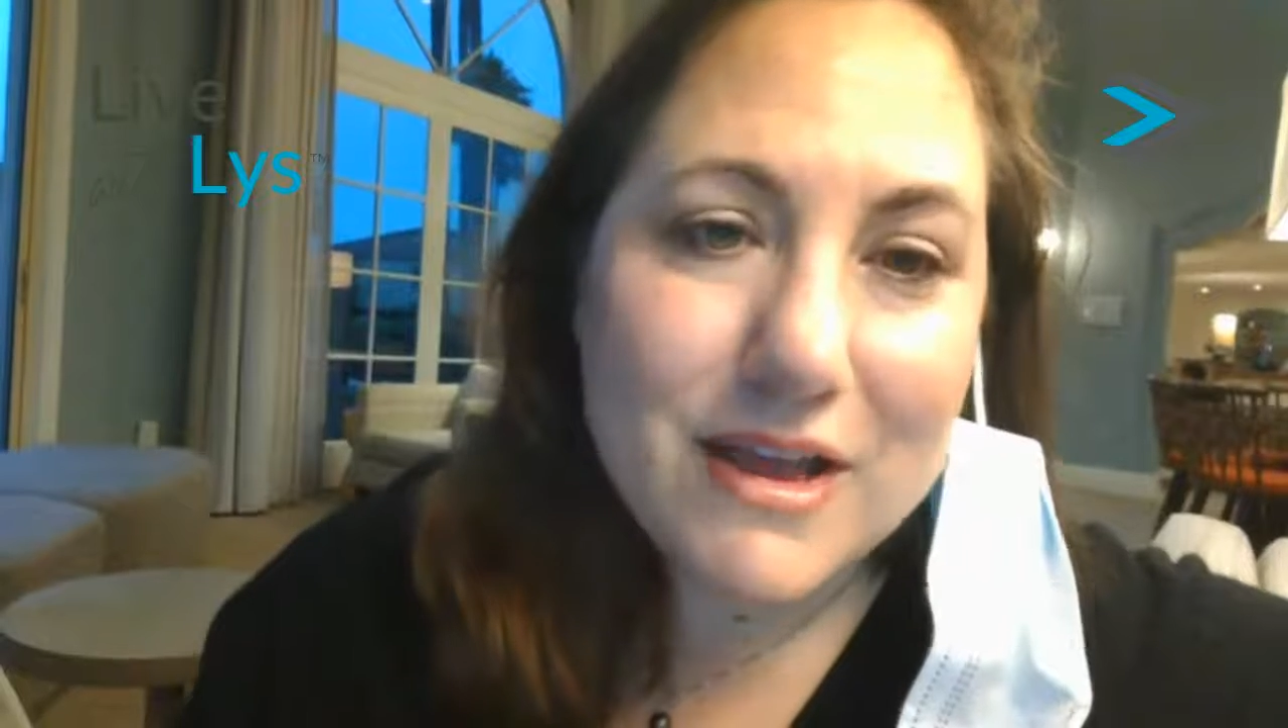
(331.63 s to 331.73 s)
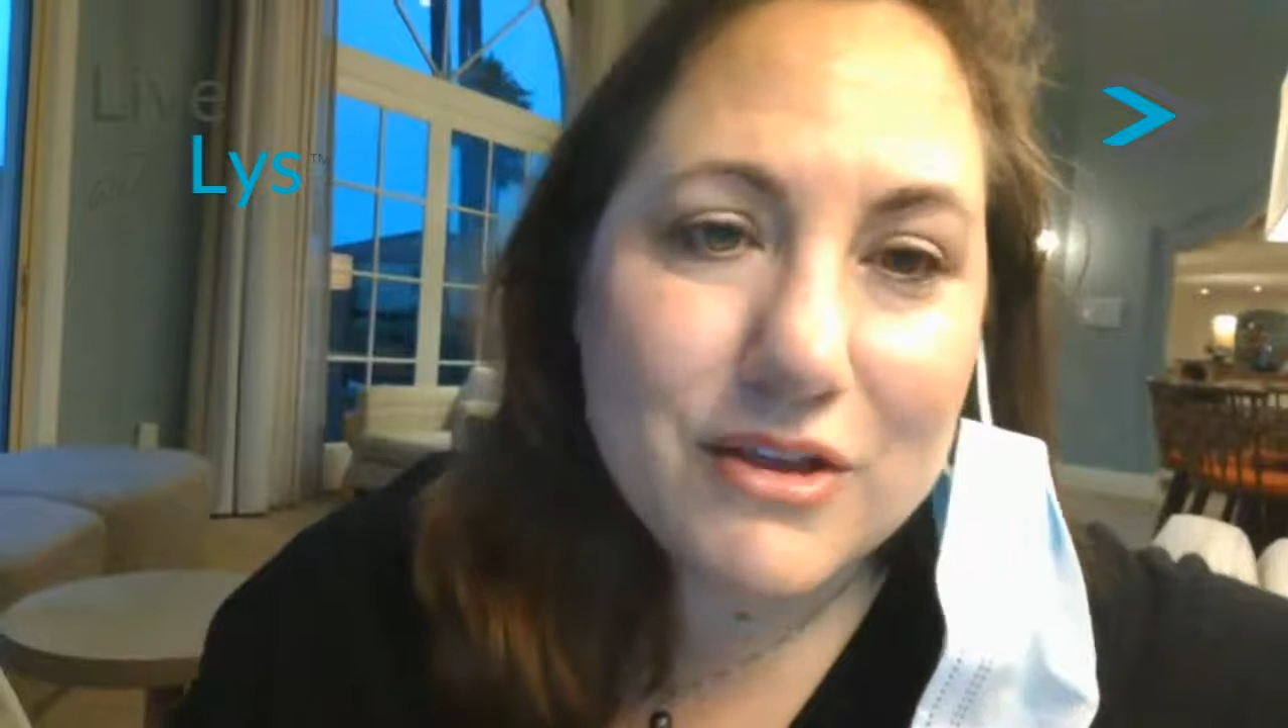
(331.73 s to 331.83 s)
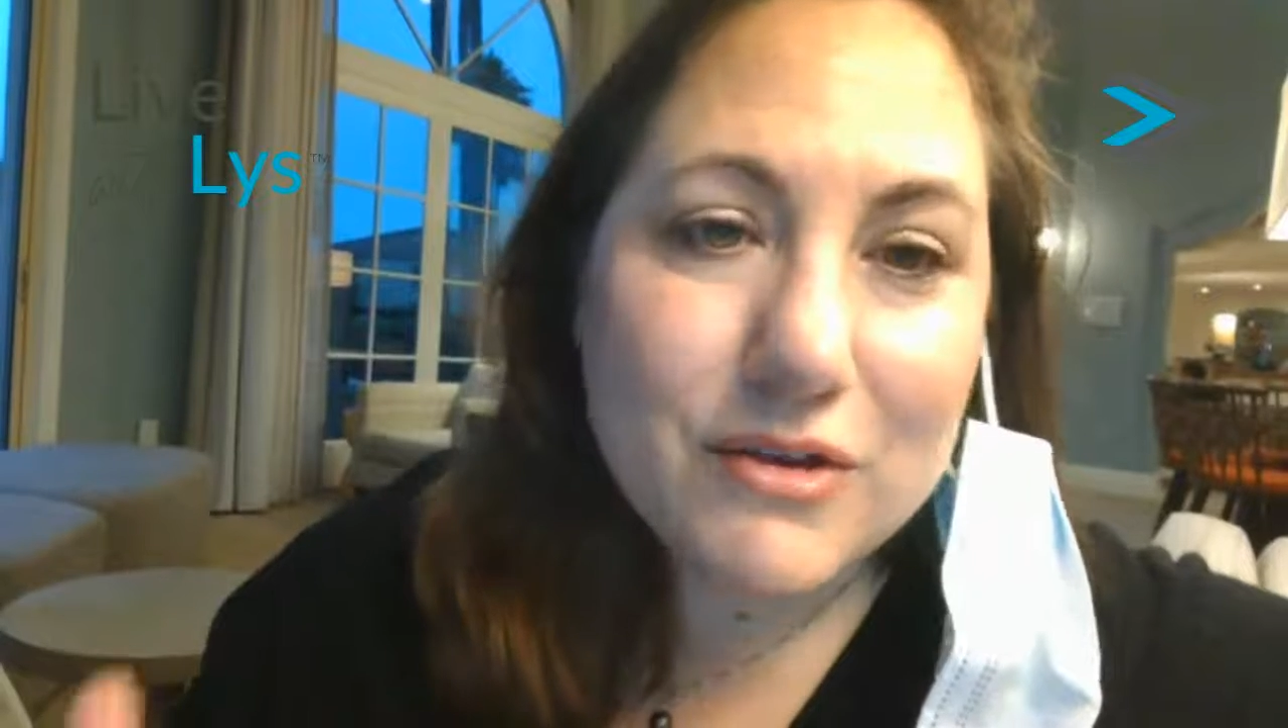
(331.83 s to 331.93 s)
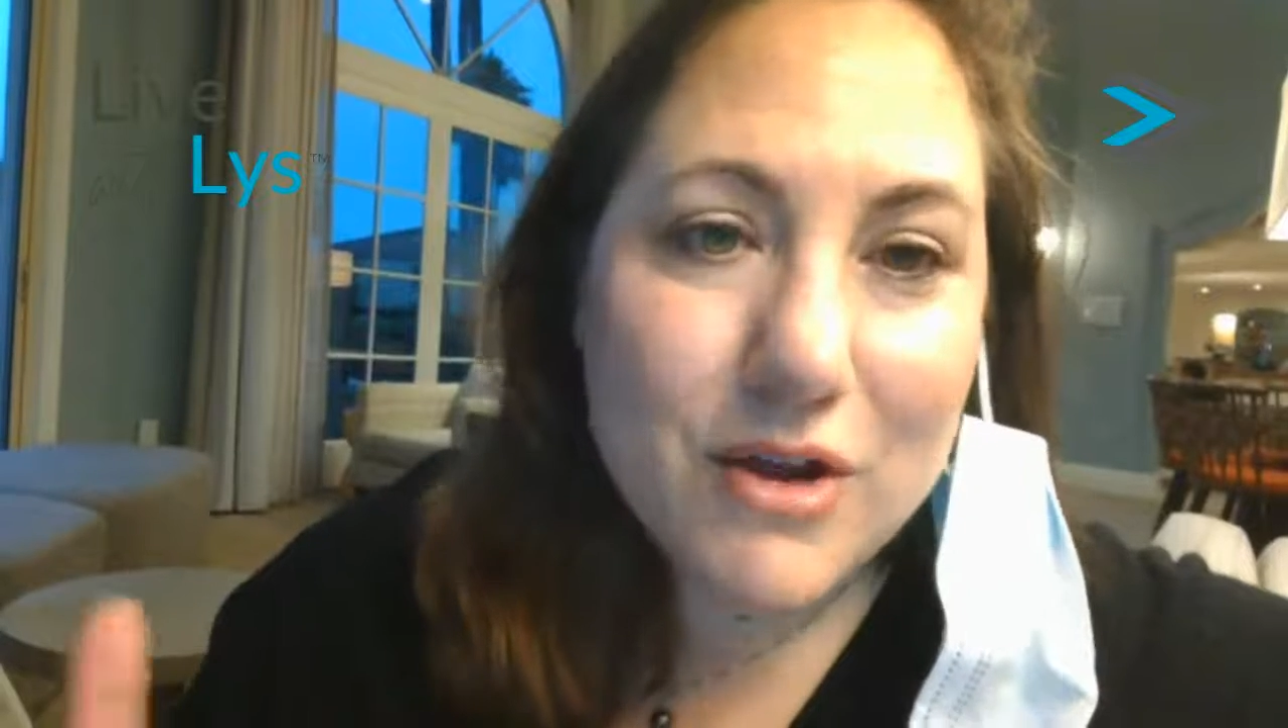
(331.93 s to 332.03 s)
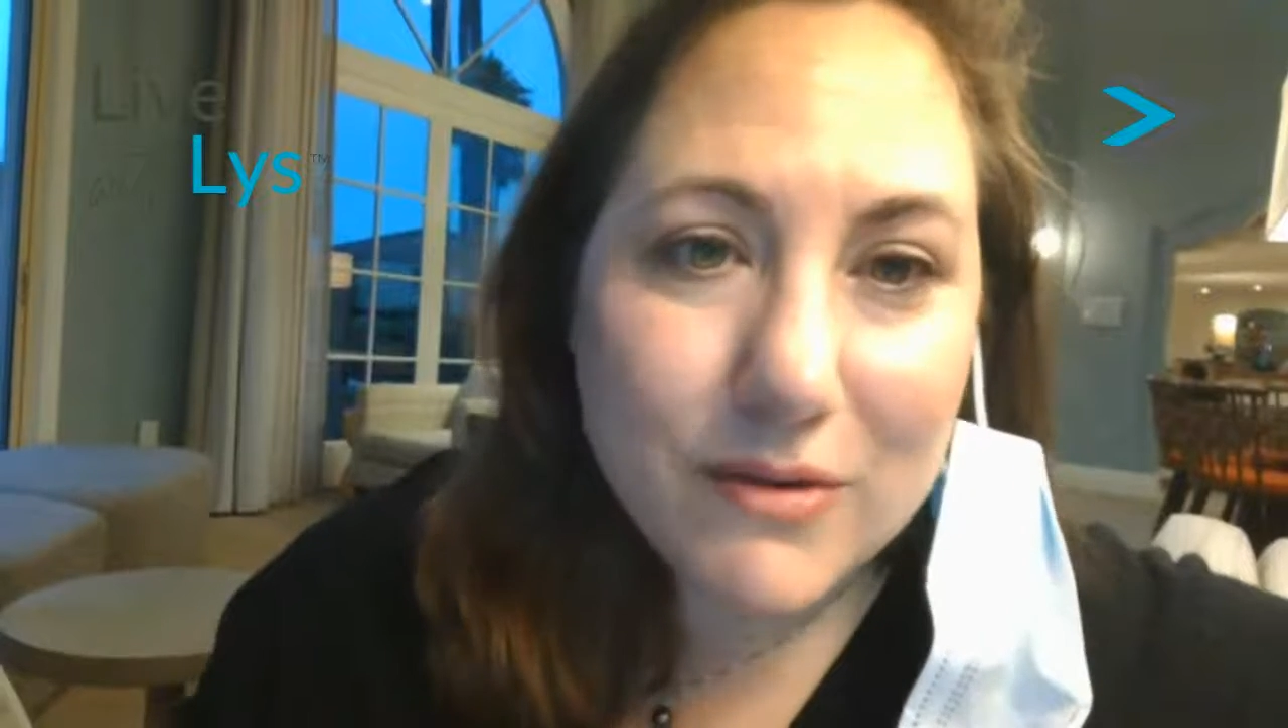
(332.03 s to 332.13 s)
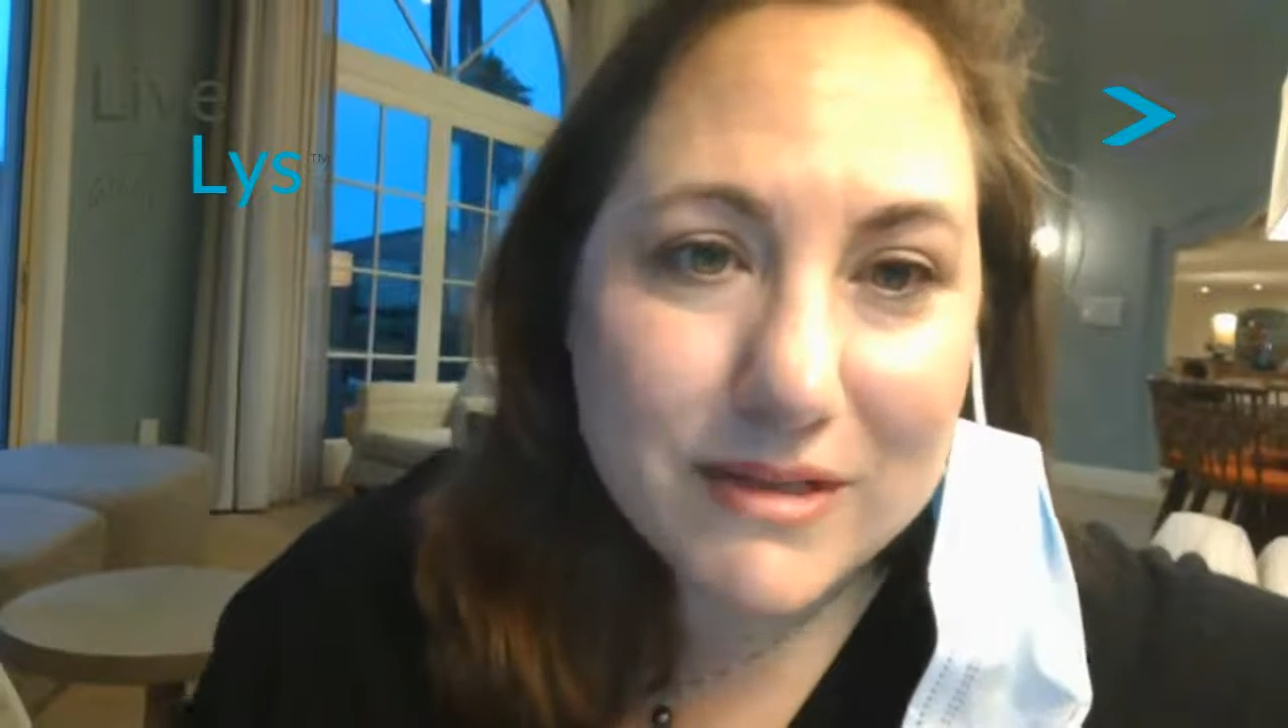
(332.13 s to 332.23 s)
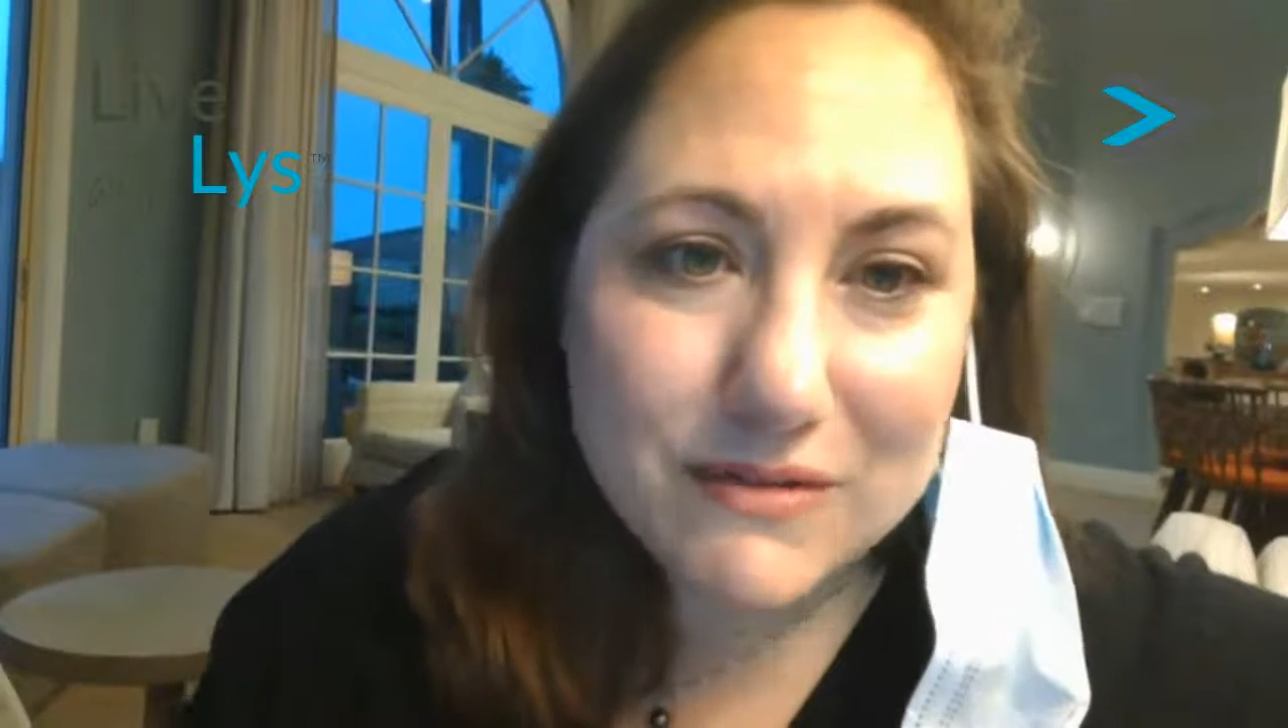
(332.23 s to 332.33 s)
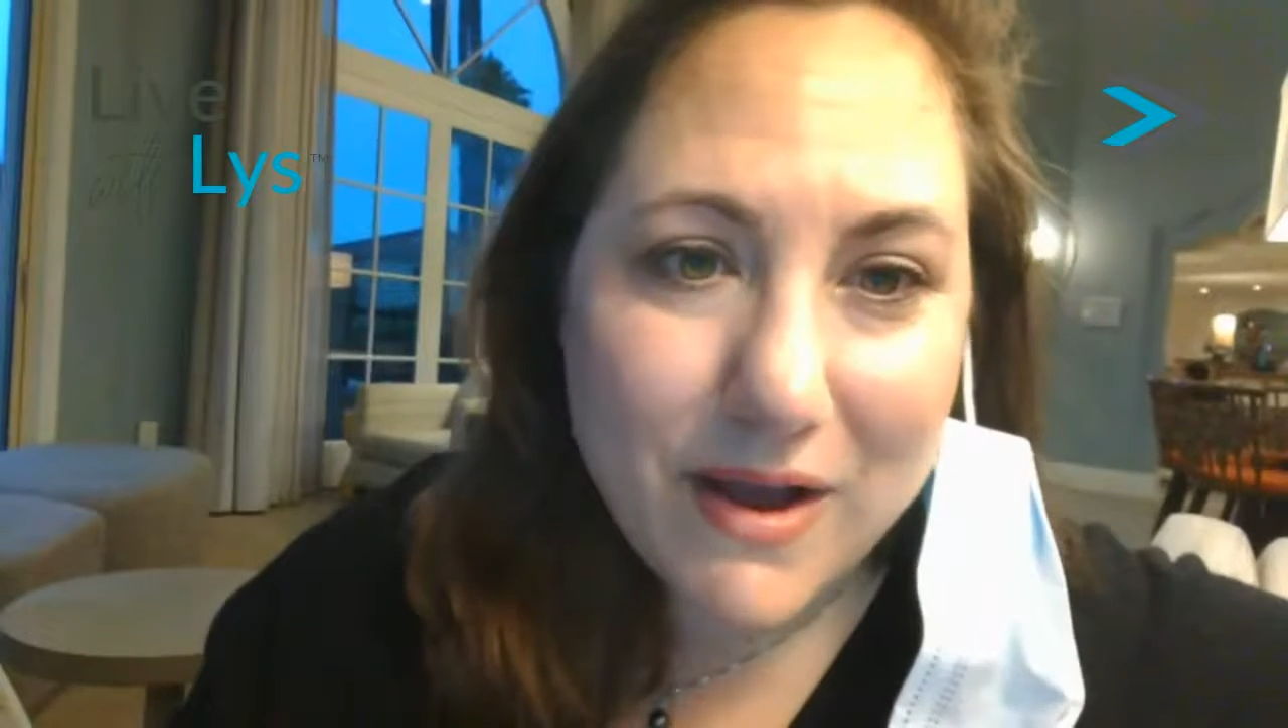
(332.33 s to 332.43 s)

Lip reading: you can always